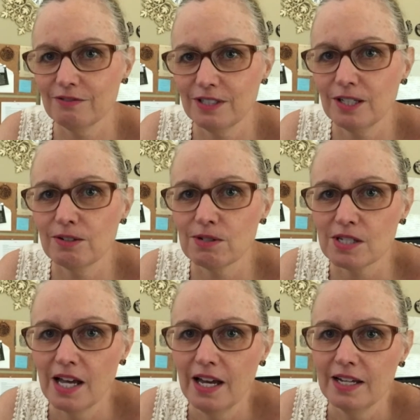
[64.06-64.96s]
of videos
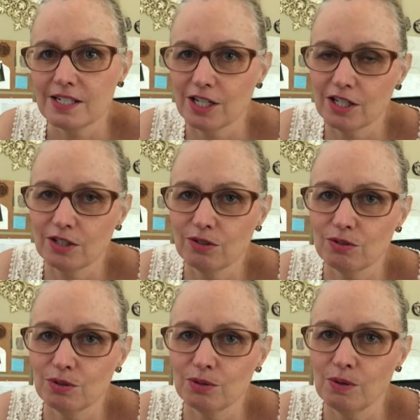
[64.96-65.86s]
taking you
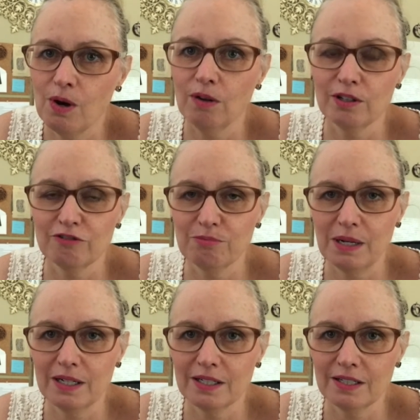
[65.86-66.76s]
through all of
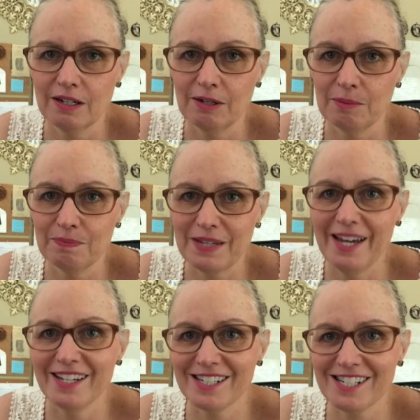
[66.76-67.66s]
my um,
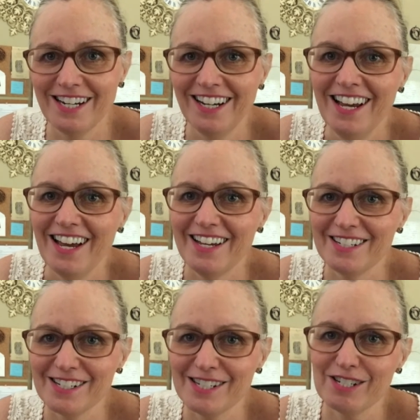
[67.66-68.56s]
angst and
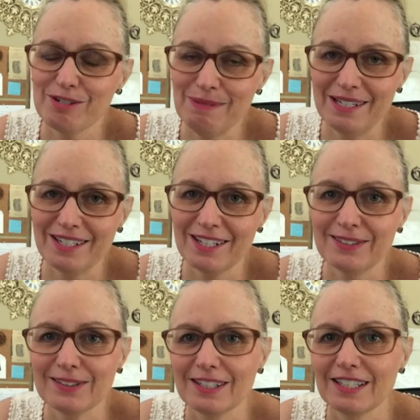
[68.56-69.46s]
decision making,
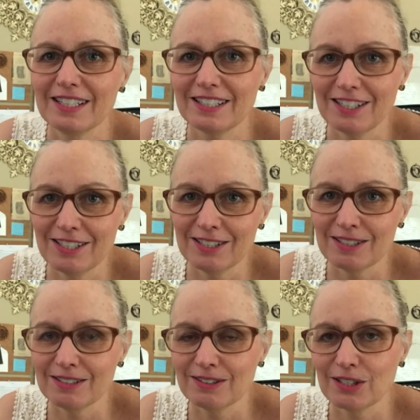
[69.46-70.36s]
looking at
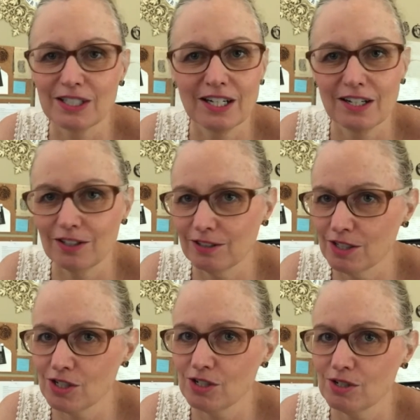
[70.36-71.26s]
gear, looking at other
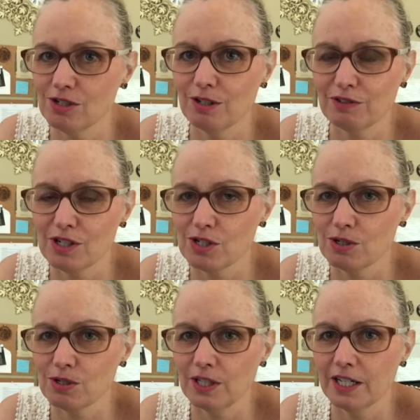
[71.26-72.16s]
issues that are of
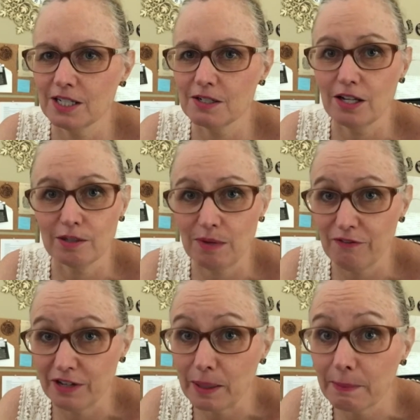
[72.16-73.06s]
concern, like telling my
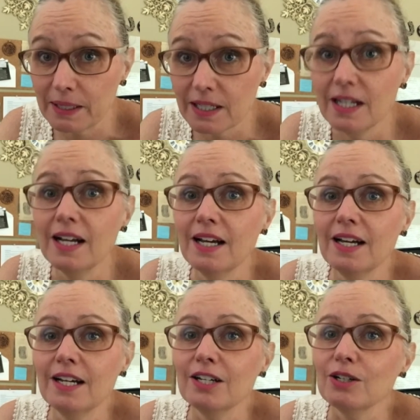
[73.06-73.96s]
family,
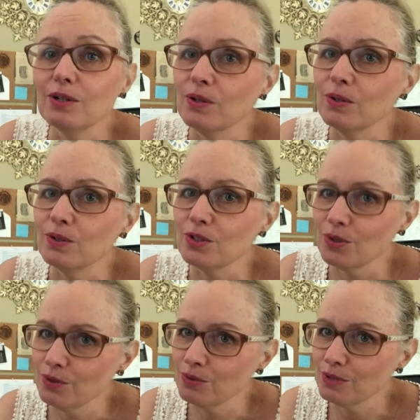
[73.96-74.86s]
who
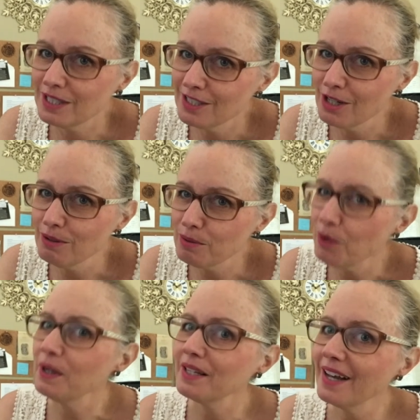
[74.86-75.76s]
don't really know I'm
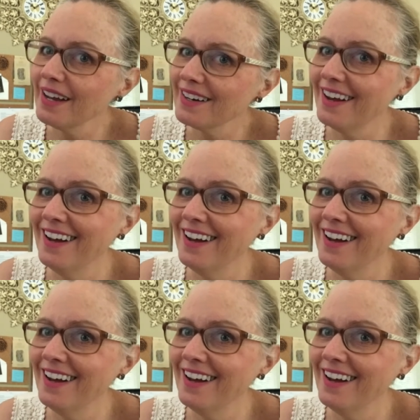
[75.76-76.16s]
going yet.